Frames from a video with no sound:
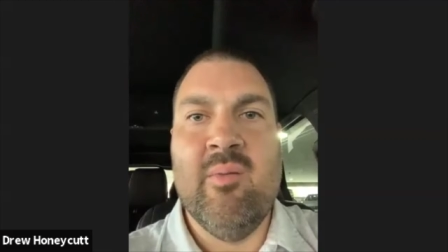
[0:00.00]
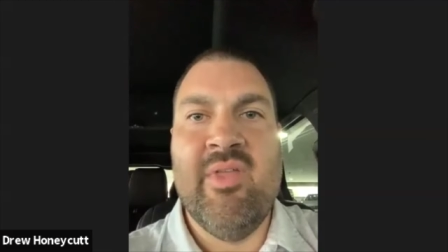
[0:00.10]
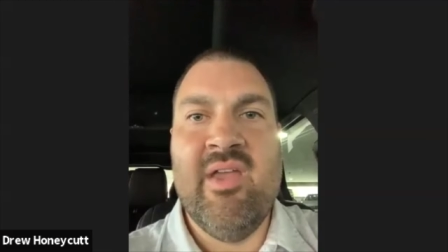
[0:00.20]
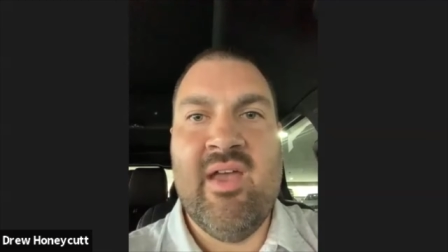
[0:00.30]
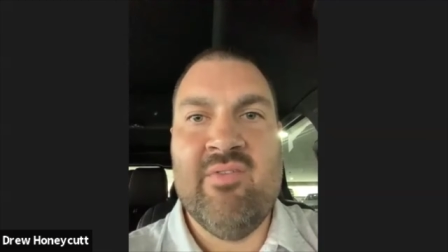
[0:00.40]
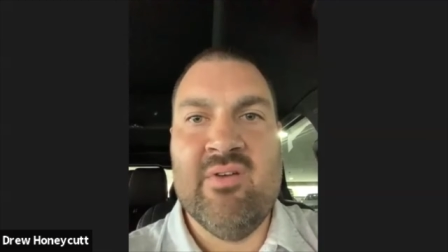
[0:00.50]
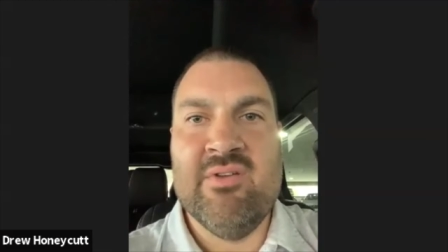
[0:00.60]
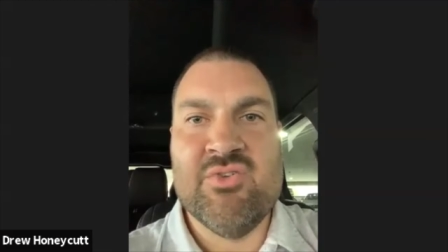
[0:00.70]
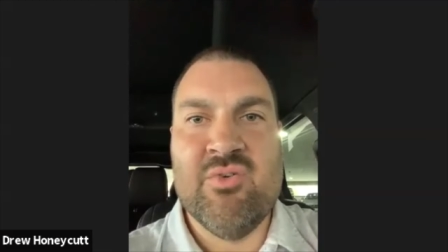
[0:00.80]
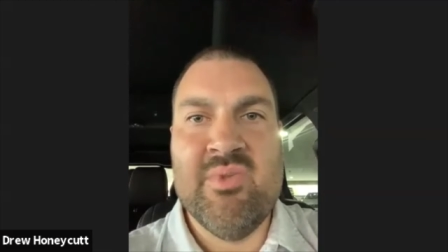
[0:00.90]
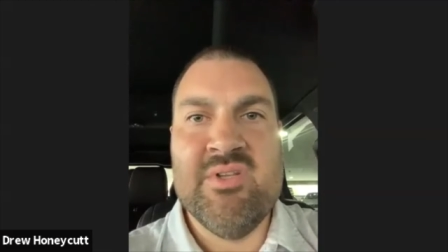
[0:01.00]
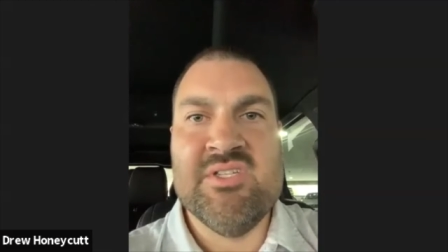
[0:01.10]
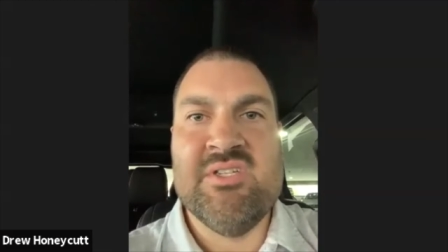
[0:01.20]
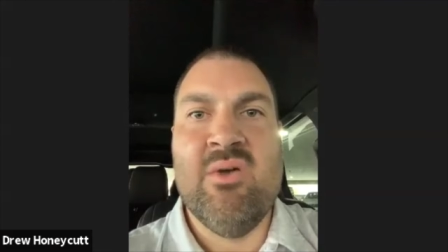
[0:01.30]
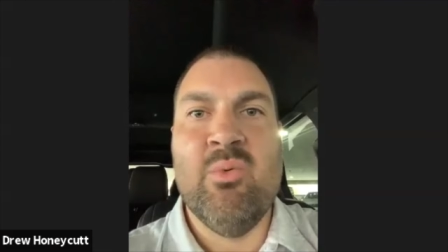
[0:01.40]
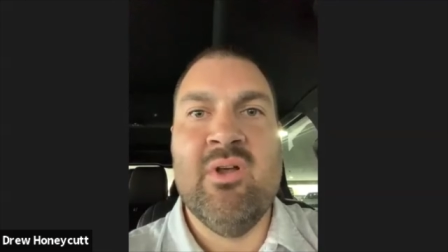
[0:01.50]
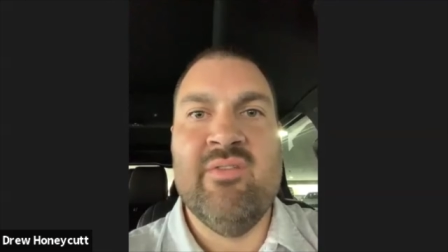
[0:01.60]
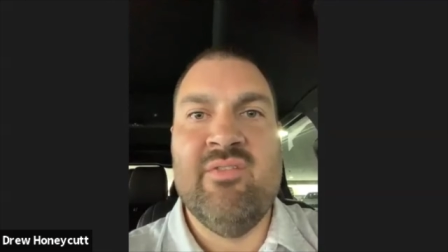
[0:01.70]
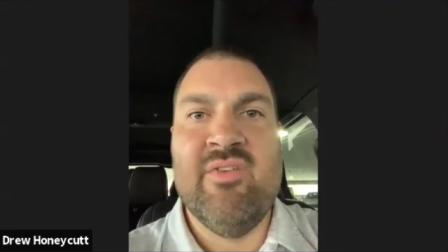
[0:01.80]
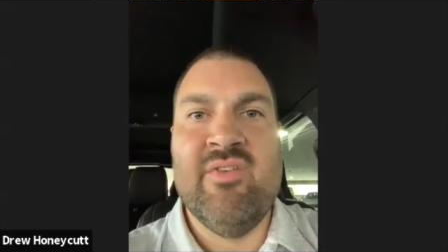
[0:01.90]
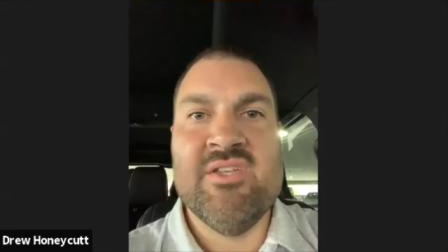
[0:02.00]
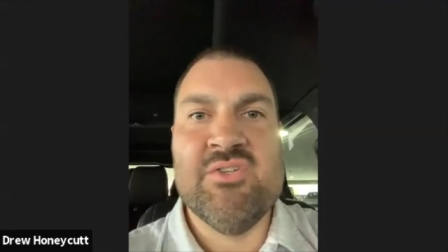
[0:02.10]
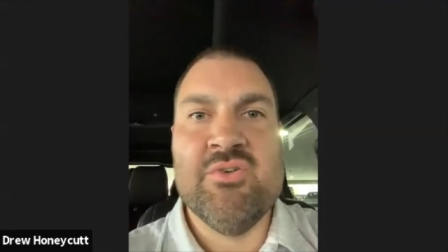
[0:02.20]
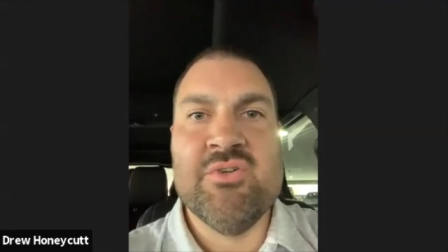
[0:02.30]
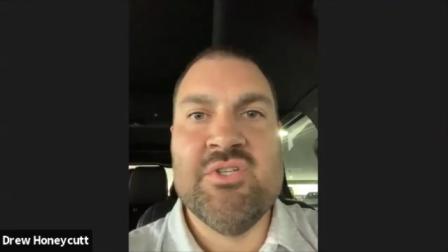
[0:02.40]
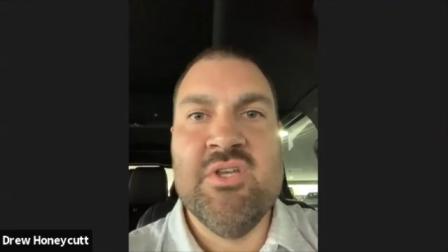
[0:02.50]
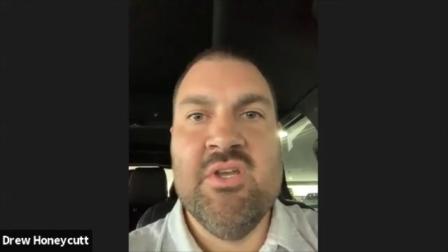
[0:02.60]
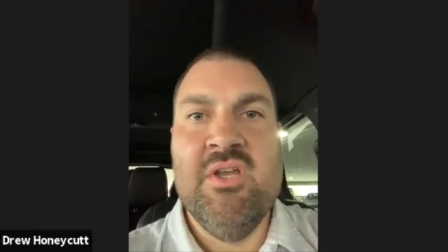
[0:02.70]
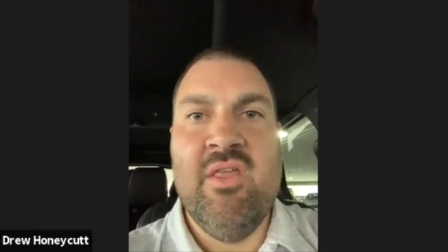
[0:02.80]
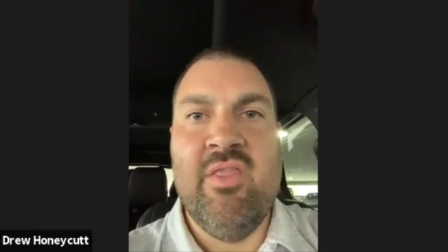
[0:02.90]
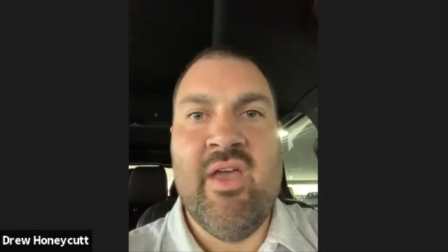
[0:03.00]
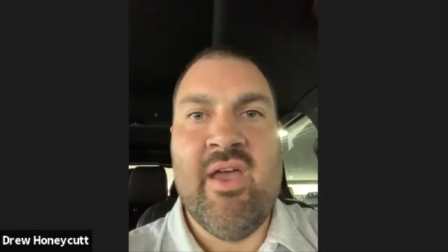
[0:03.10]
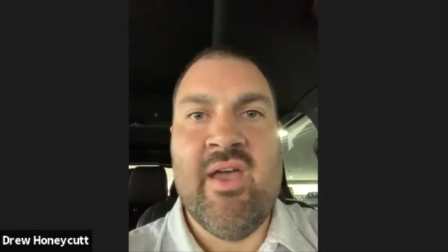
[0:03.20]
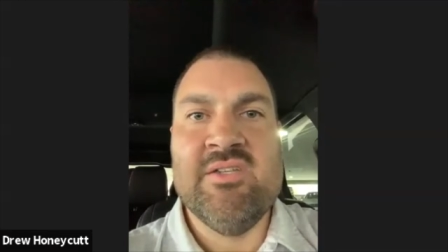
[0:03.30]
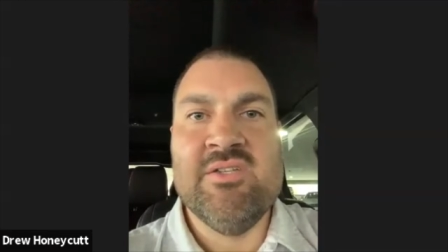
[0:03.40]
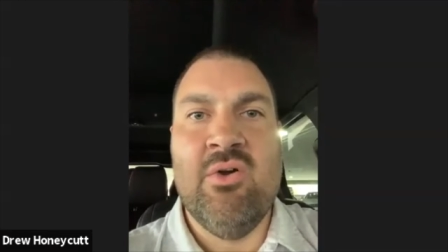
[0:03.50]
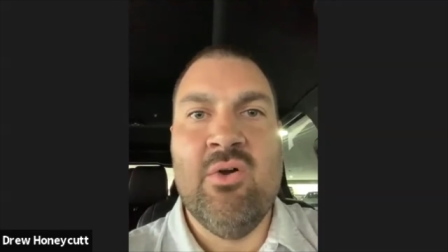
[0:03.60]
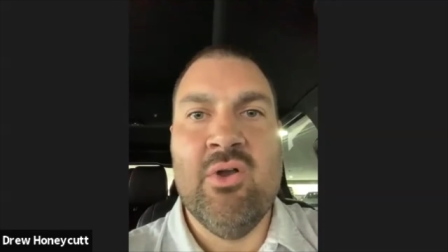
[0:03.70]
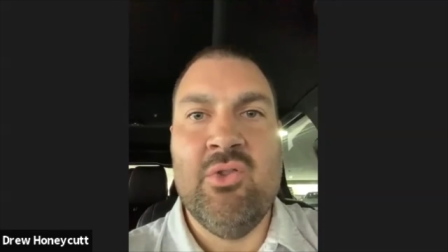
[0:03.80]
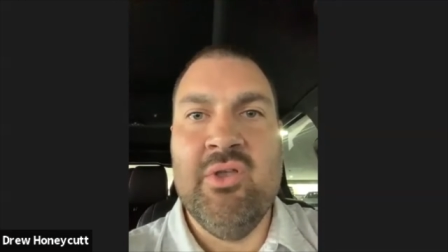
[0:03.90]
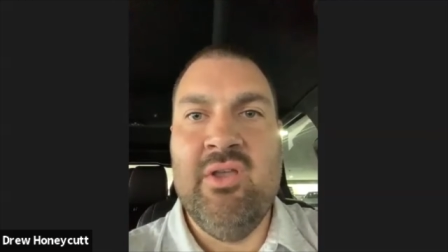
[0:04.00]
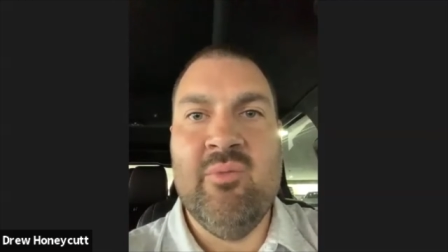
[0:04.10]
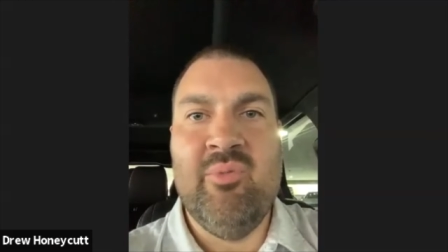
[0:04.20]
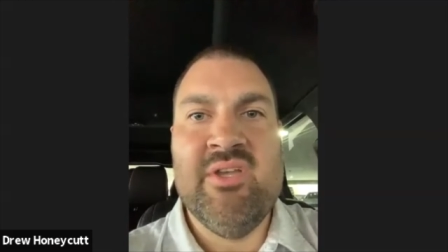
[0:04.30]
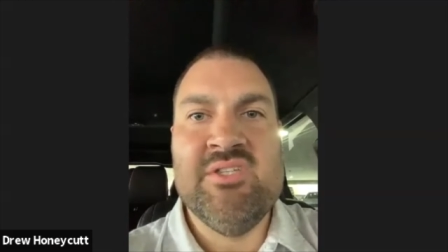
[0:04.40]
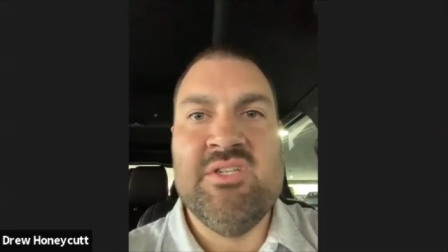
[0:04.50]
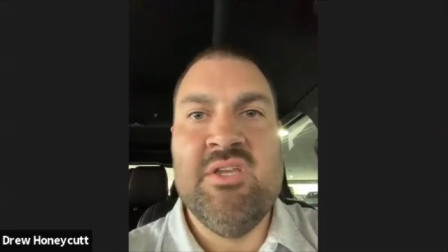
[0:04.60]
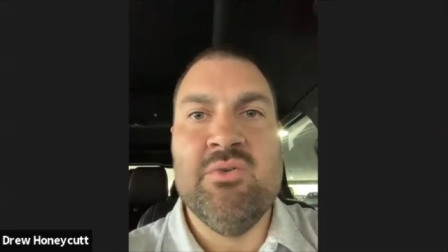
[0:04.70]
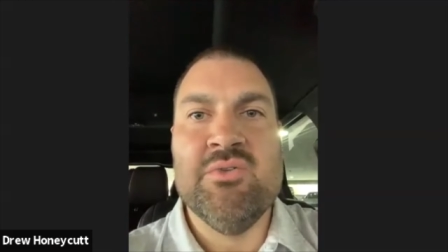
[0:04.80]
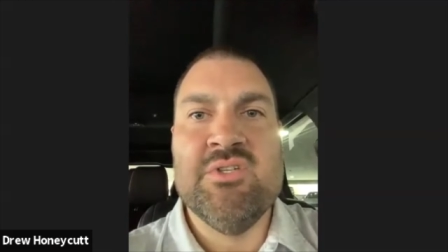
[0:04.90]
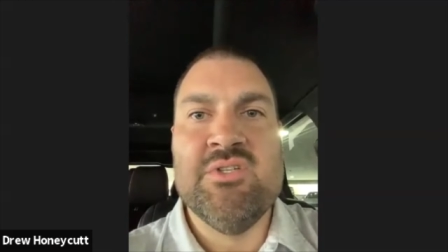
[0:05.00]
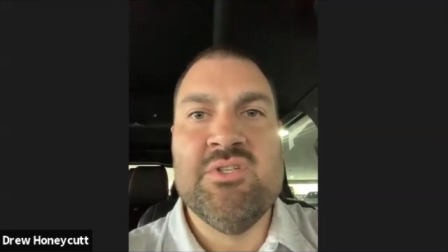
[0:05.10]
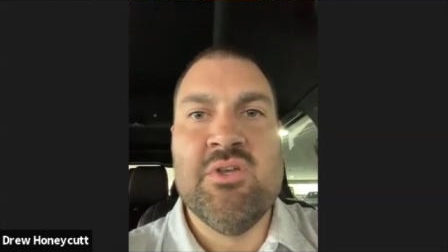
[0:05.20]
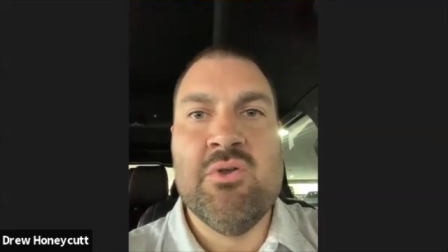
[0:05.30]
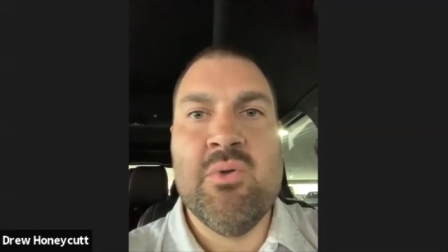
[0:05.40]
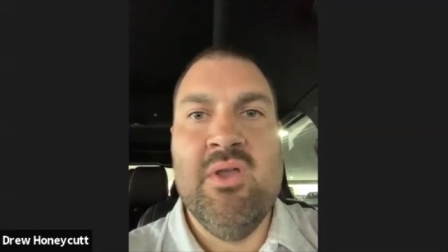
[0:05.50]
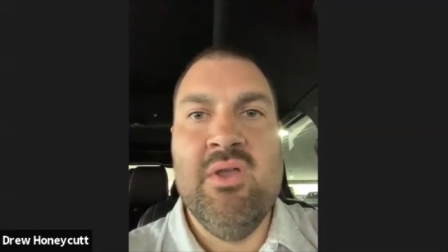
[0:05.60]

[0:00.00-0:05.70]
They have a tremendous network of investors that are looking to place deals, and so